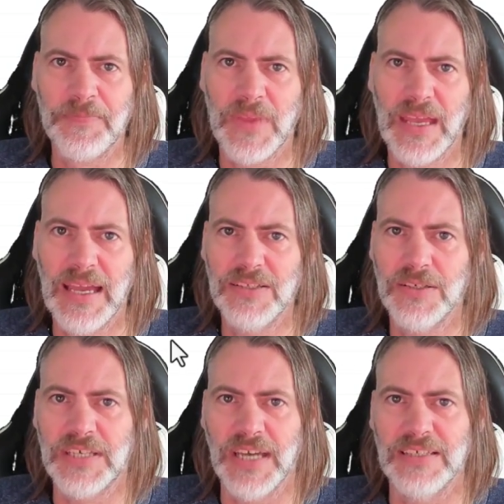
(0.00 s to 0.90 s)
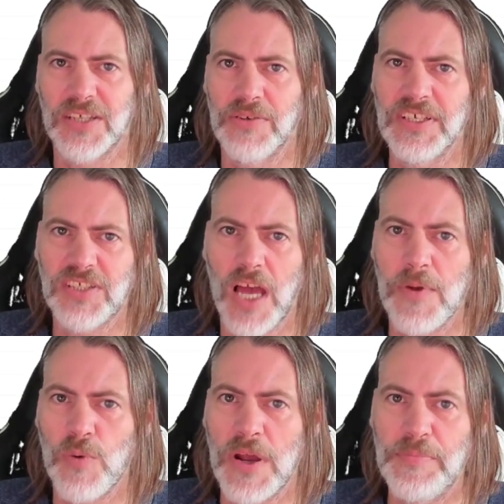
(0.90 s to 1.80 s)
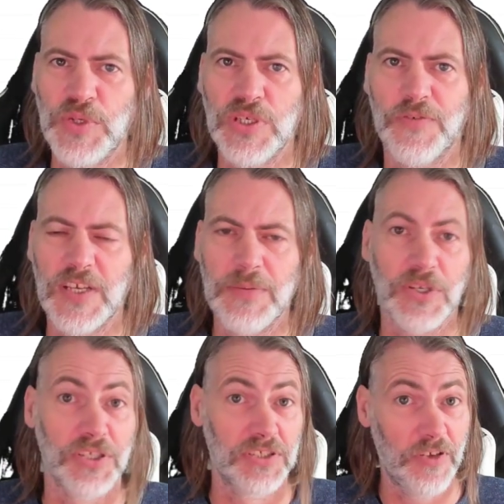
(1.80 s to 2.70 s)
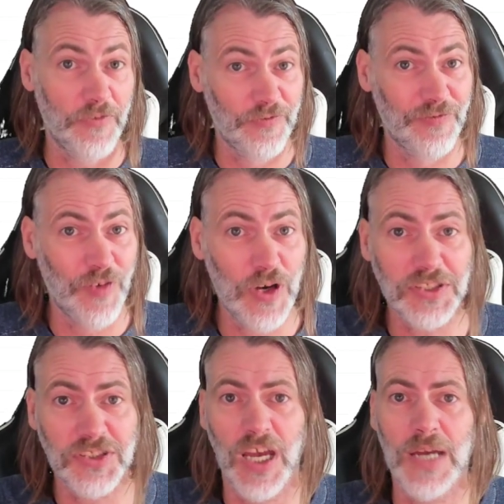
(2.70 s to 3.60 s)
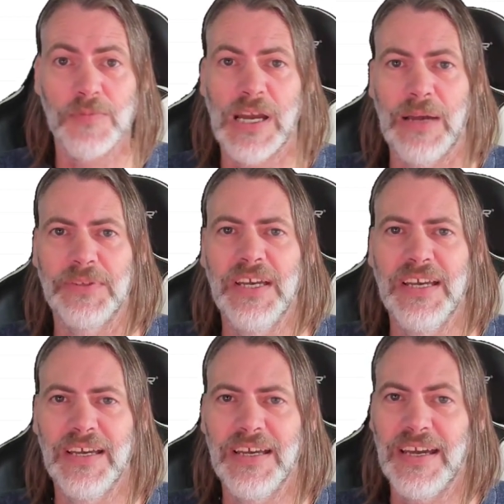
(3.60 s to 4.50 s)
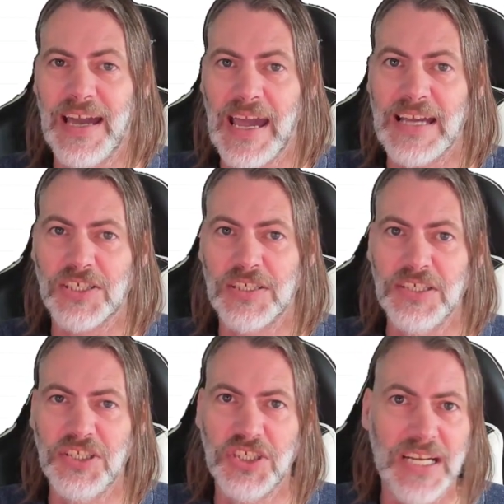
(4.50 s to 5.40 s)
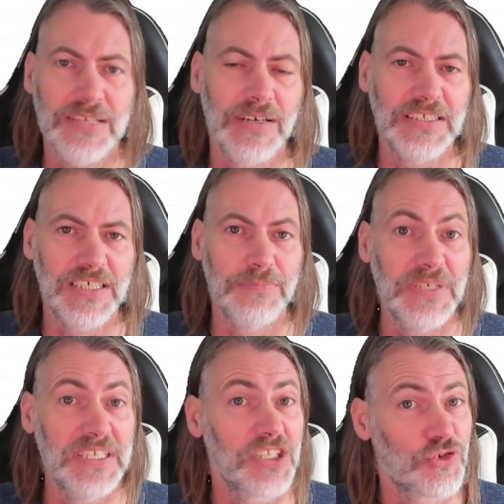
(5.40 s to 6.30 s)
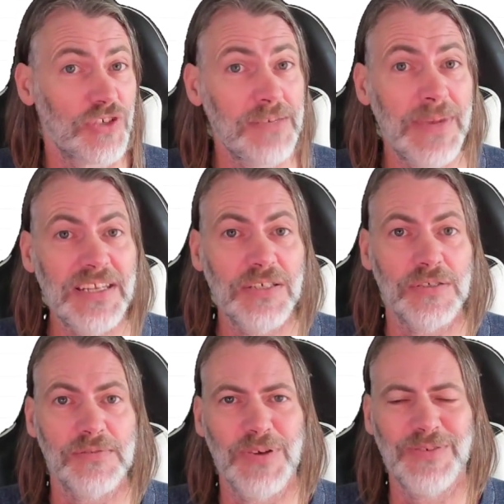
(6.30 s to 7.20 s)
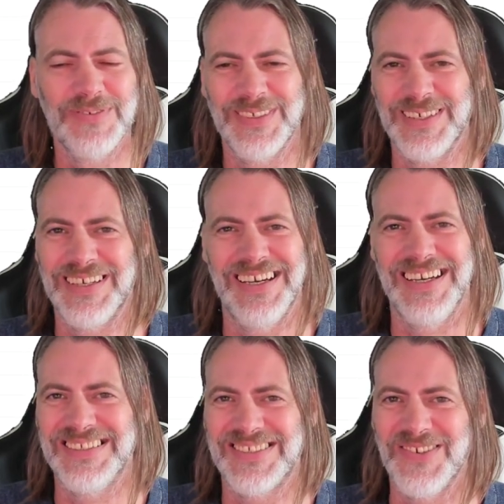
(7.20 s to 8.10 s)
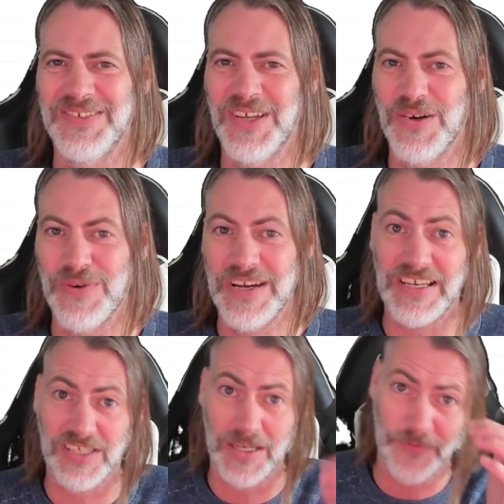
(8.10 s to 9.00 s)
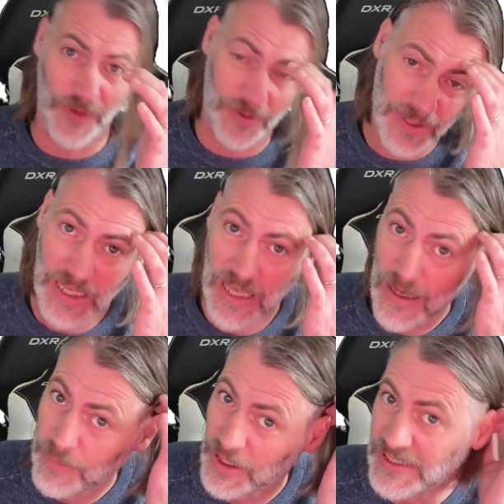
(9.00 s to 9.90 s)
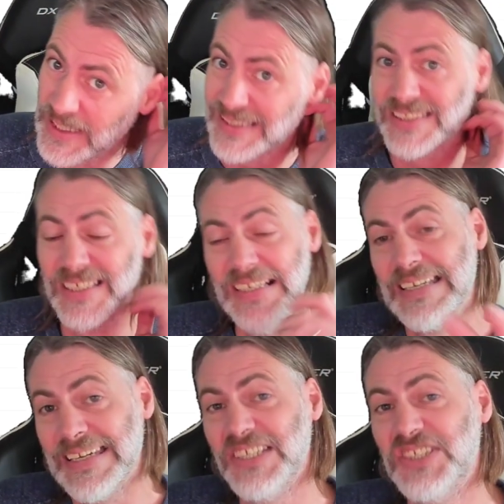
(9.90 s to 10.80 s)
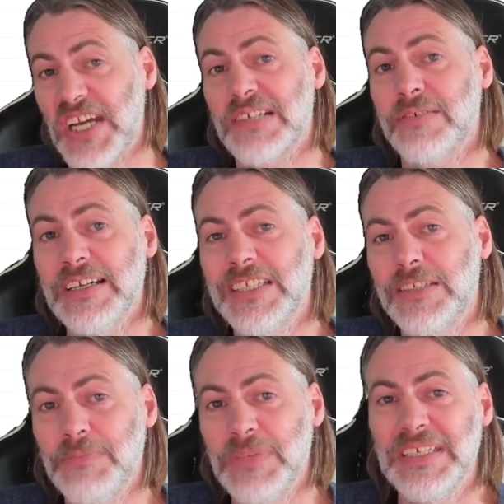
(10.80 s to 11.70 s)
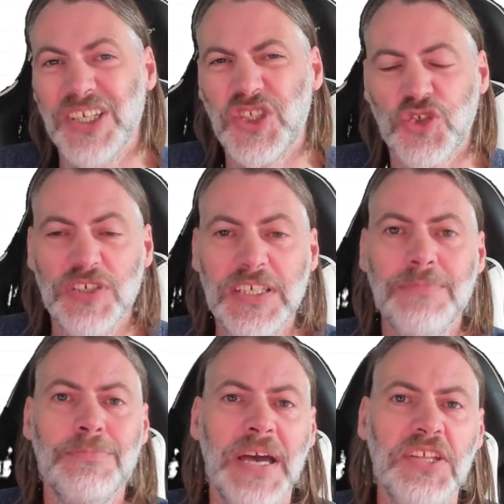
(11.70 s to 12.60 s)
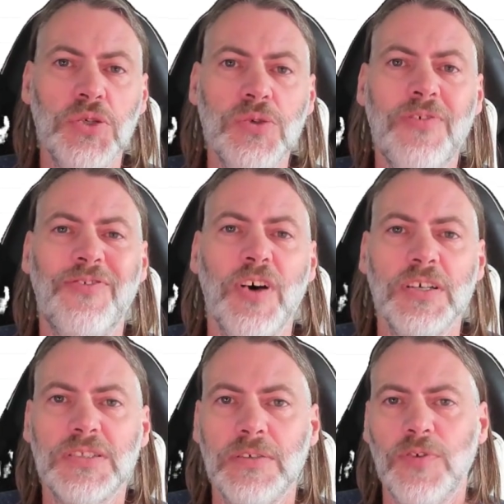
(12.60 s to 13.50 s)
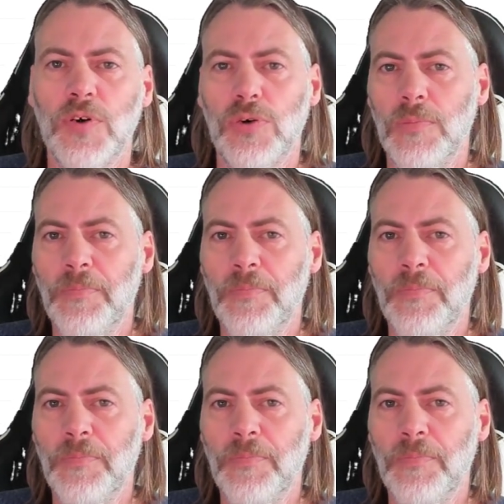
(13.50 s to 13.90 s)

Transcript: And okay, so this time it went beautifully because in the first time around, it actually generated me a tree menu. I don't know where that comes from, but yes, it generated me a tree menu first of all.